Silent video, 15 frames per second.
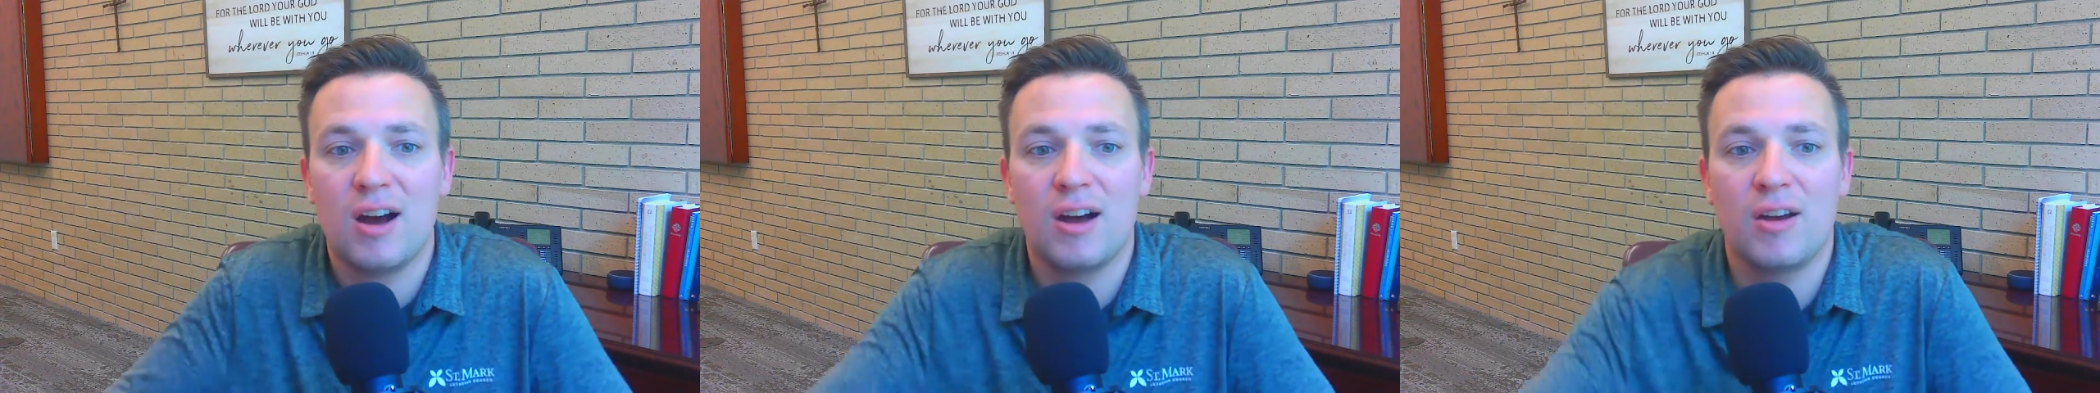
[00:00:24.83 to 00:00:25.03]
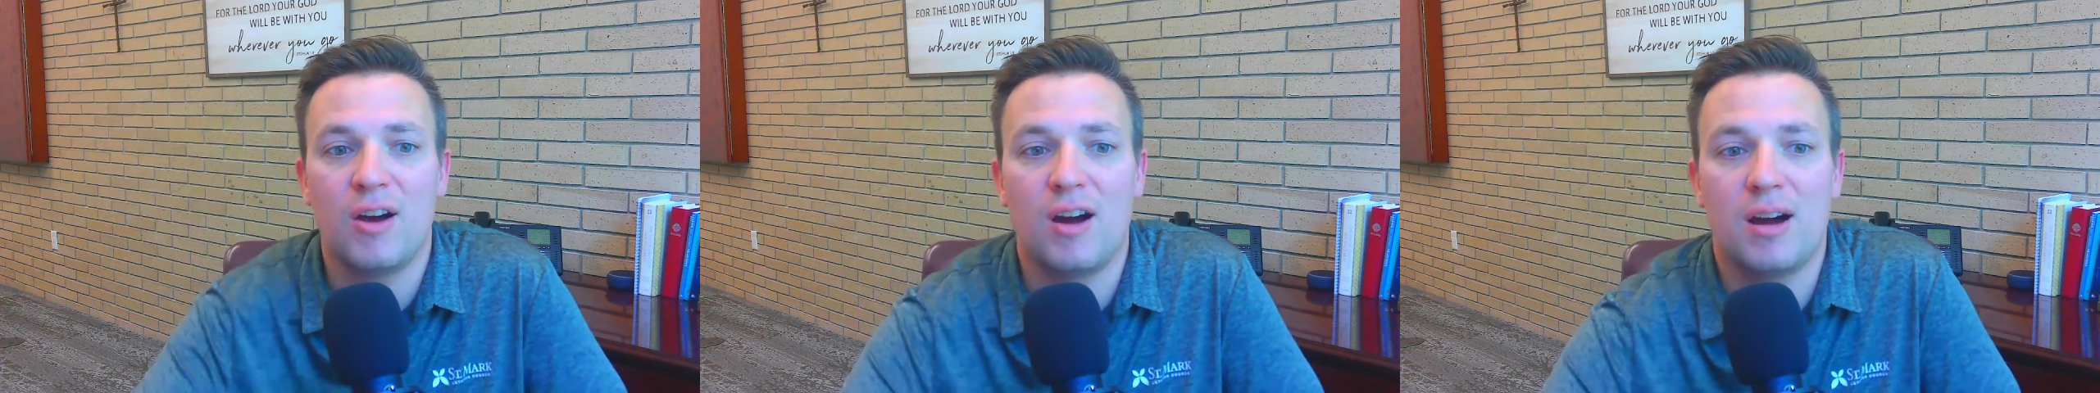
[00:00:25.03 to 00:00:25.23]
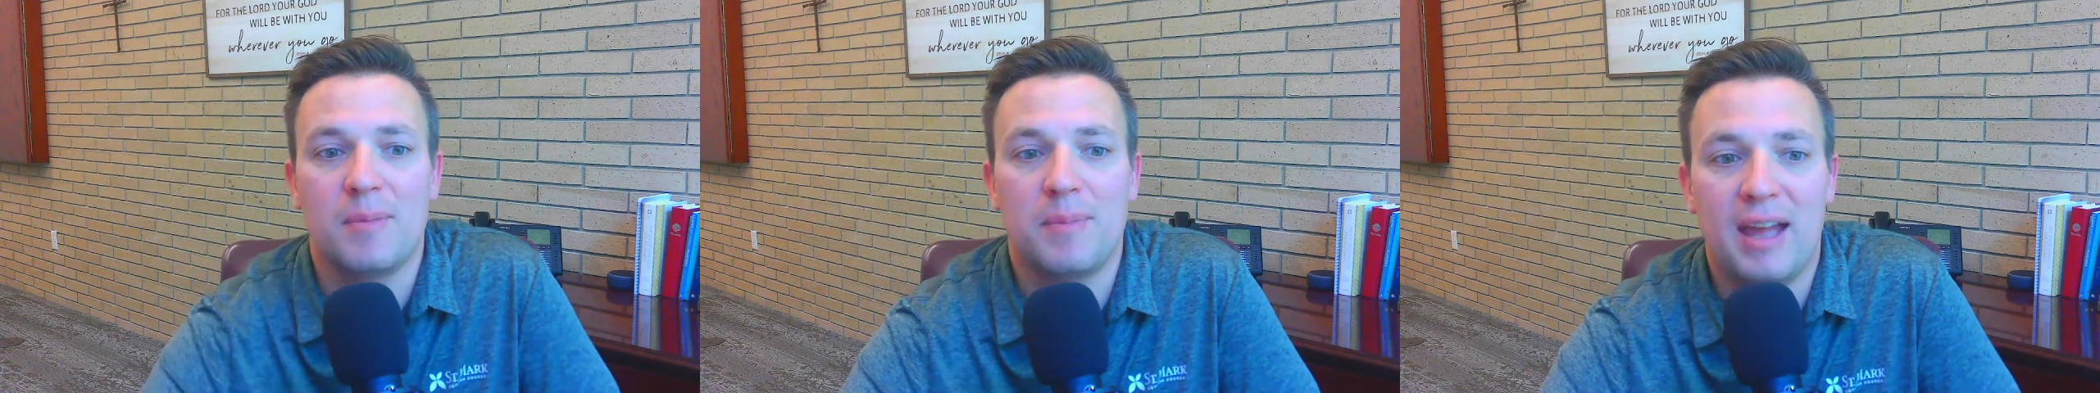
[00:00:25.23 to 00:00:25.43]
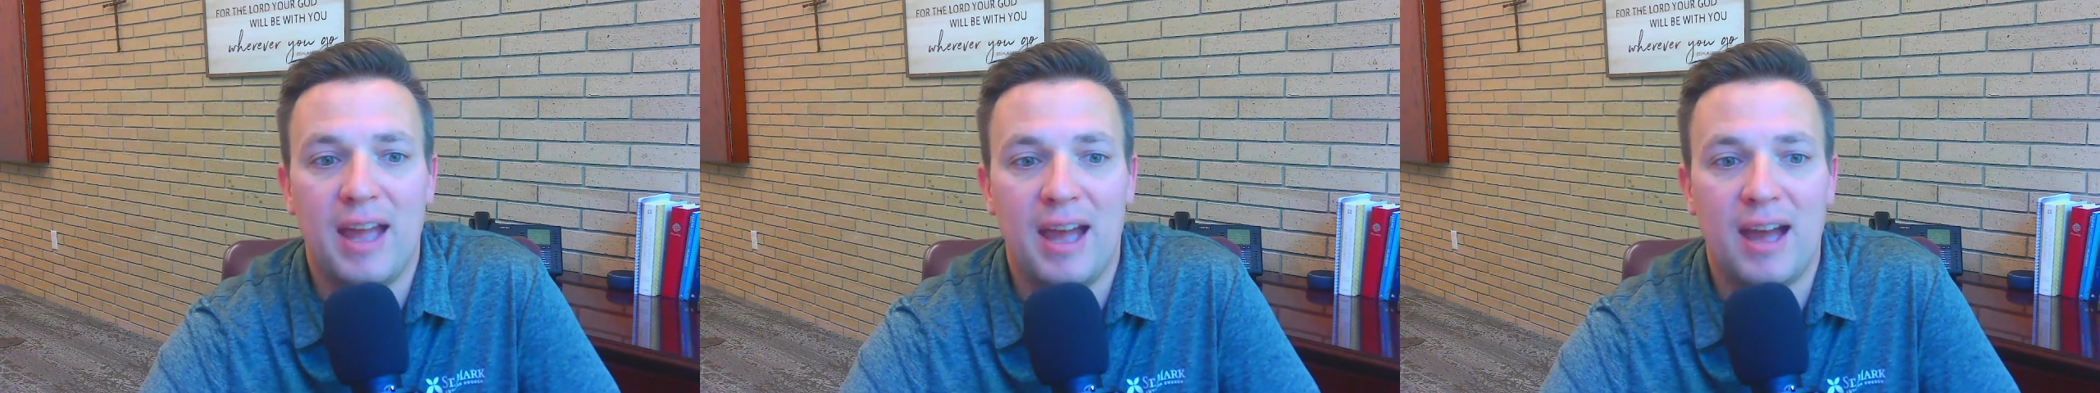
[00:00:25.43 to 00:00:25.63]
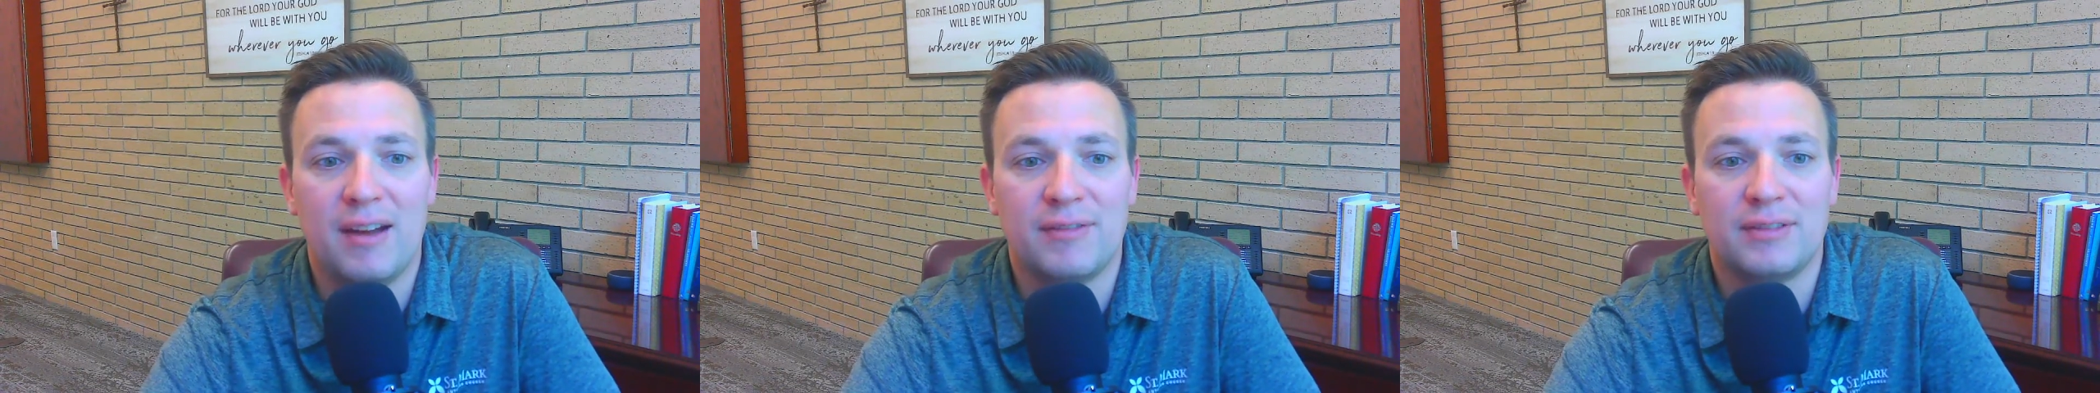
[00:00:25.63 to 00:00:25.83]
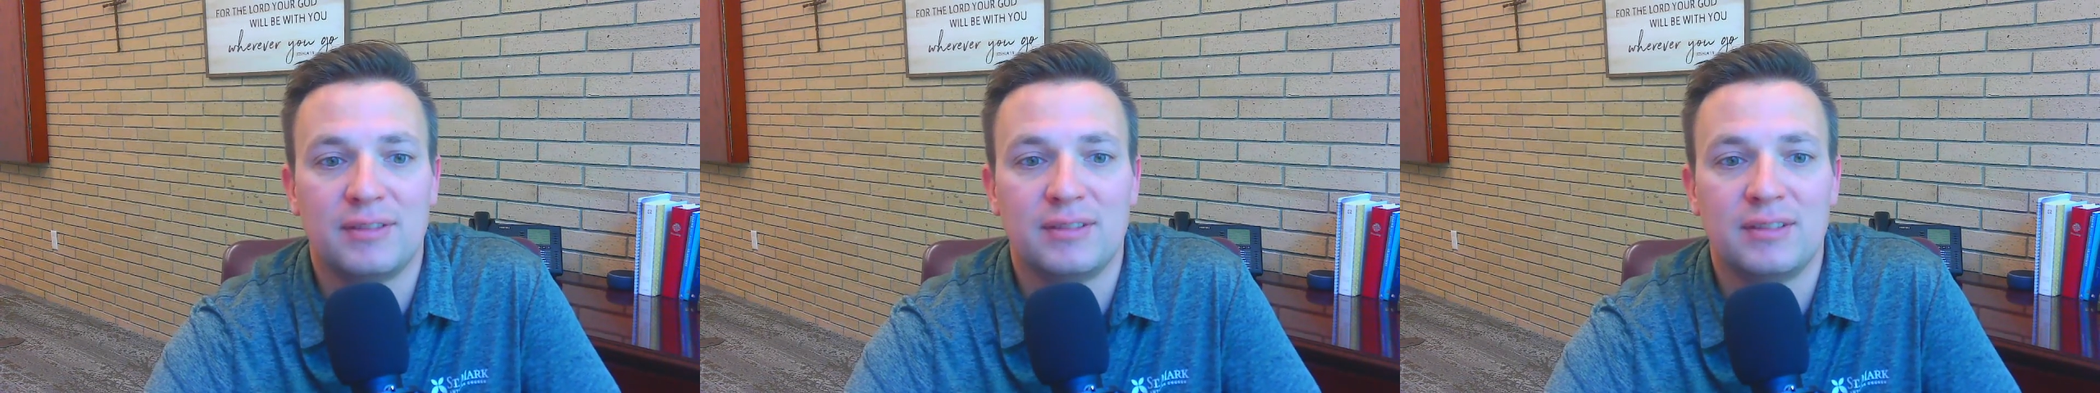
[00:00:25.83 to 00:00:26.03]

on our behalf.